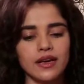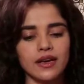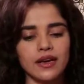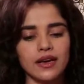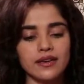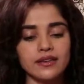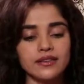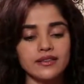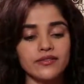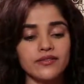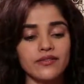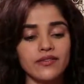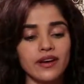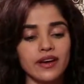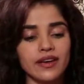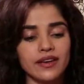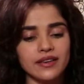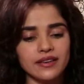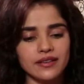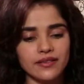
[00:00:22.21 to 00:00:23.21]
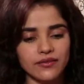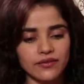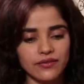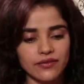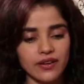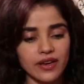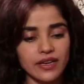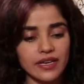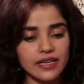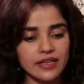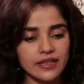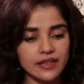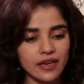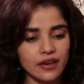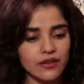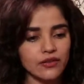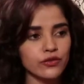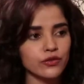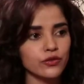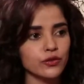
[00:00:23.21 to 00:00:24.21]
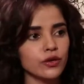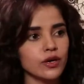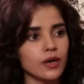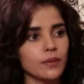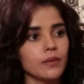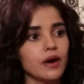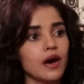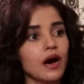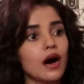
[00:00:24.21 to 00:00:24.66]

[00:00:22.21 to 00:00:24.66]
And it's very, very tough to come